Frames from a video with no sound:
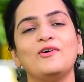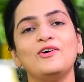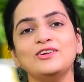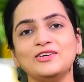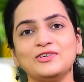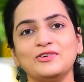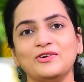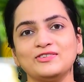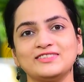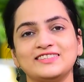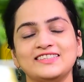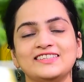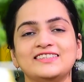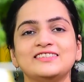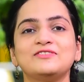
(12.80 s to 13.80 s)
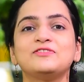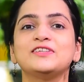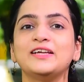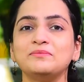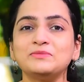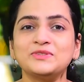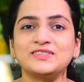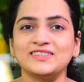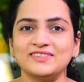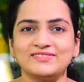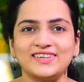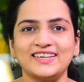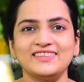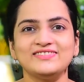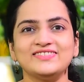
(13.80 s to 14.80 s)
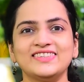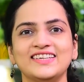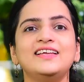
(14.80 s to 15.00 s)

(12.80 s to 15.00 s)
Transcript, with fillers: all across the earth for them to survive.